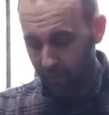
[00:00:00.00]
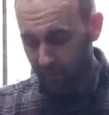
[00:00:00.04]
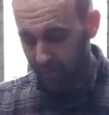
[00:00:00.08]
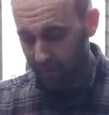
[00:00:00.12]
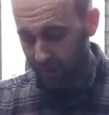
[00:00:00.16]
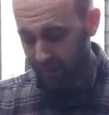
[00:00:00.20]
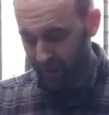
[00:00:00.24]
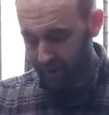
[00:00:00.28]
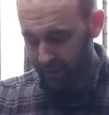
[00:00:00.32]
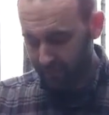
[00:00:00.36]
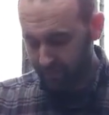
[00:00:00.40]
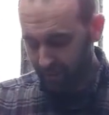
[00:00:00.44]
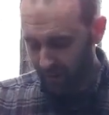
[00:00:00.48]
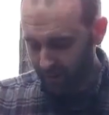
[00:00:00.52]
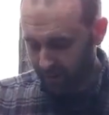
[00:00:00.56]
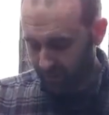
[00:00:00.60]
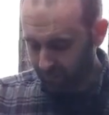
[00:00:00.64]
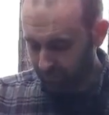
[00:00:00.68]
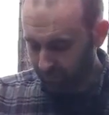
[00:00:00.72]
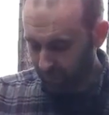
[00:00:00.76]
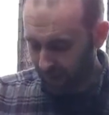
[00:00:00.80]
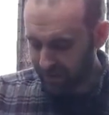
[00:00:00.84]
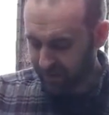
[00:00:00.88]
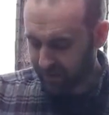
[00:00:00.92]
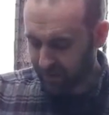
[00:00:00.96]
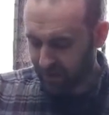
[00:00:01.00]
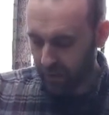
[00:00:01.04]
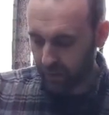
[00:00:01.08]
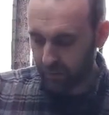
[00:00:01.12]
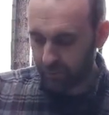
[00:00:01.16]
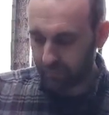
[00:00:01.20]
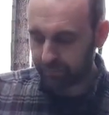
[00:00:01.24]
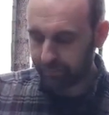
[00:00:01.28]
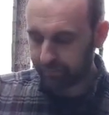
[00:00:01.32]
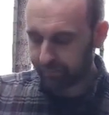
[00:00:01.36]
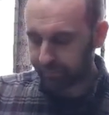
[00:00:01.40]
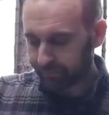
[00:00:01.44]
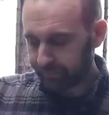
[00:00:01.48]
Yeah, the Mountain Rescue
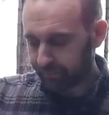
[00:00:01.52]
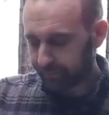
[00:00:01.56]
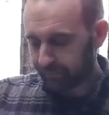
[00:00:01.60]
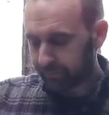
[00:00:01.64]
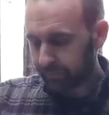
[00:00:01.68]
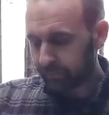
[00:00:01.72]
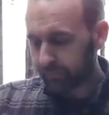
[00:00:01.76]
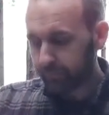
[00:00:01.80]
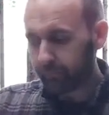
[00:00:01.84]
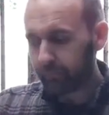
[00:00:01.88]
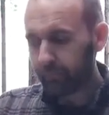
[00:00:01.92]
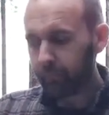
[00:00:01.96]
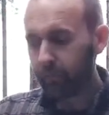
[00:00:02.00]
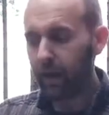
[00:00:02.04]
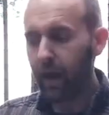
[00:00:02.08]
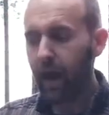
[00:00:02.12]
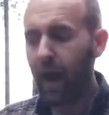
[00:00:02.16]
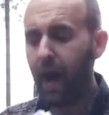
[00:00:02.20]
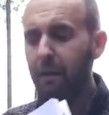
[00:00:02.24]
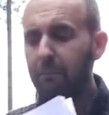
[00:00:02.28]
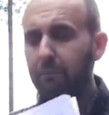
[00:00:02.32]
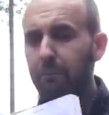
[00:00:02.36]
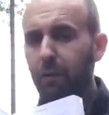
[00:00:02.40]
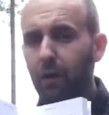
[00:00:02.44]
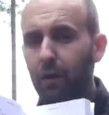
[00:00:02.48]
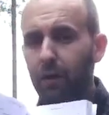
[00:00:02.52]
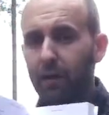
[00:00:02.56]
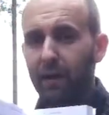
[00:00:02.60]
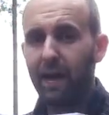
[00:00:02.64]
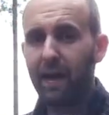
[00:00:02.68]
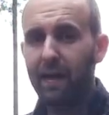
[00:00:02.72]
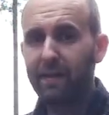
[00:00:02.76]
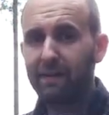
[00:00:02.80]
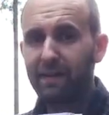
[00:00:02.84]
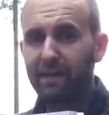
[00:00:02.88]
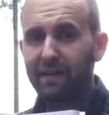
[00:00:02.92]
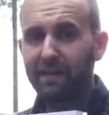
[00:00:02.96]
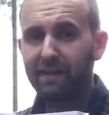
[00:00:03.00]
Handbook,
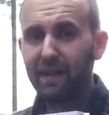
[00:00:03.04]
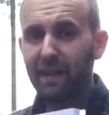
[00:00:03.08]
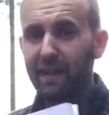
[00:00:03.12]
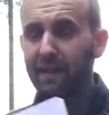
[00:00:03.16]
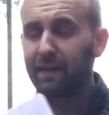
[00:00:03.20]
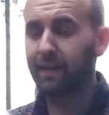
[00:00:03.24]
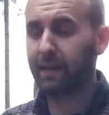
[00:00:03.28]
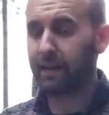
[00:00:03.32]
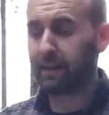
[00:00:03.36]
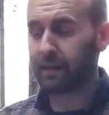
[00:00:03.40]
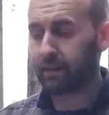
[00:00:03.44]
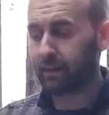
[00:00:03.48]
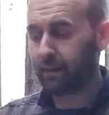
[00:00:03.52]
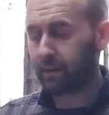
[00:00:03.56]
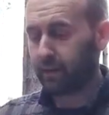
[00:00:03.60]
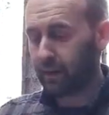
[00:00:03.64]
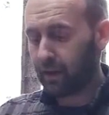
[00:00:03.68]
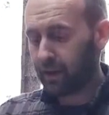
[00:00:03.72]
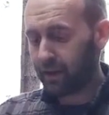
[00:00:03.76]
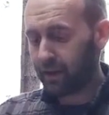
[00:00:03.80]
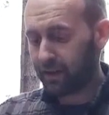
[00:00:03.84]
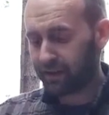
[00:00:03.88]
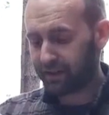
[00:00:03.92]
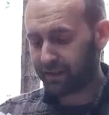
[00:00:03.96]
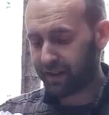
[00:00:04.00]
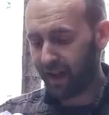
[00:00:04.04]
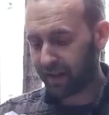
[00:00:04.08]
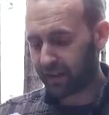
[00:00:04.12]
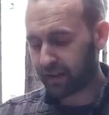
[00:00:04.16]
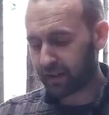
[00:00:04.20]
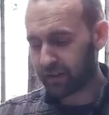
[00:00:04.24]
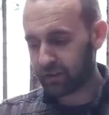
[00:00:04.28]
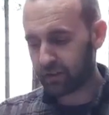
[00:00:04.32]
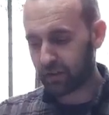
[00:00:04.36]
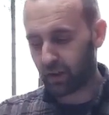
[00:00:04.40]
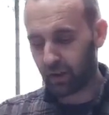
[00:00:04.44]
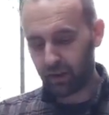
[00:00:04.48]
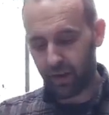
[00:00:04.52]
in the signalling
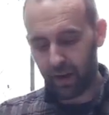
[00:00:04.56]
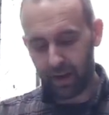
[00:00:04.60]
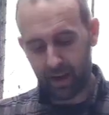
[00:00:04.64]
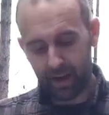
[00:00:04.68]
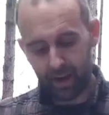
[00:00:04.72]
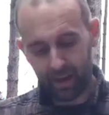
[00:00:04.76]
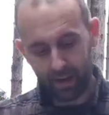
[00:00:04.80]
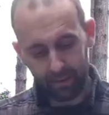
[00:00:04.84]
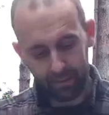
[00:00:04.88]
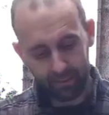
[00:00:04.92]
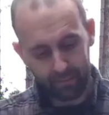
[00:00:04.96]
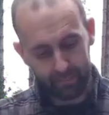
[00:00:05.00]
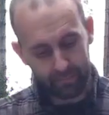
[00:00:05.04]
sections on here,